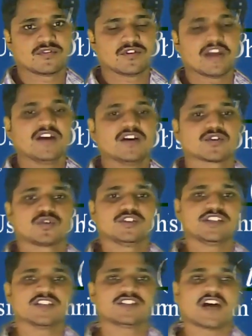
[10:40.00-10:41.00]
Okay. So,
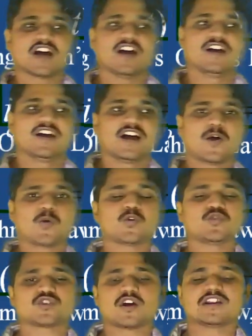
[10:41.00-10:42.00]
this is the how to
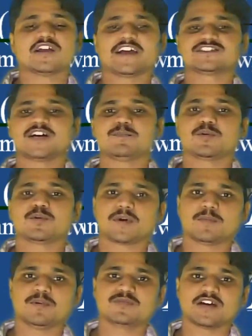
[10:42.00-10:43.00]
solve the example
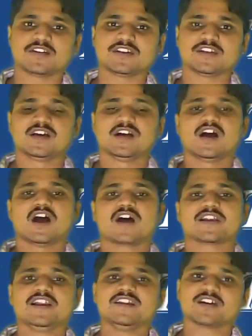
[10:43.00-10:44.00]
problems on the
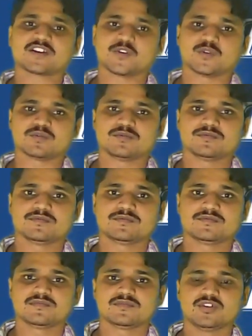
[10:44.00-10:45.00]
RL circuit.
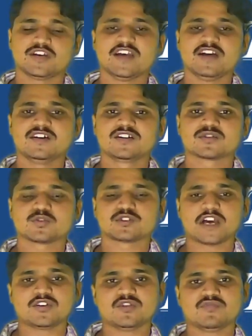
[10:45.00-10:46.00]
Okay. So,
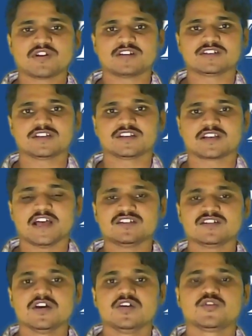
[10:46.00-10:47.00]
thank you for listening to the class.
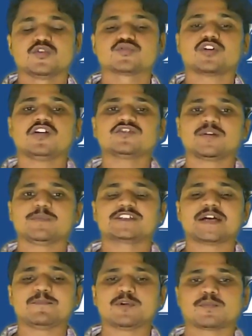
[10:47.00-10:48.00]
You solve some
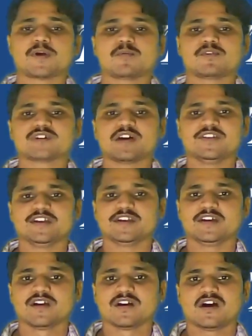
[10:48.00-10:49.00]
example problems on the
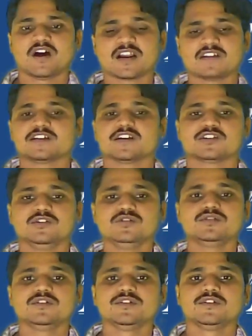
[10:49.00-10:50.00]
RL circuit.
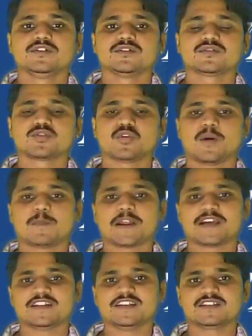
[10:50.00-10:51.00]
So,
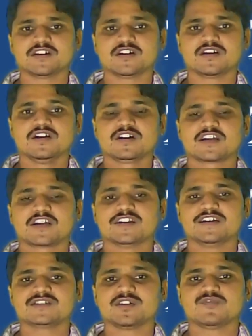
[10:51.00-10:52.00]
apply these techniques.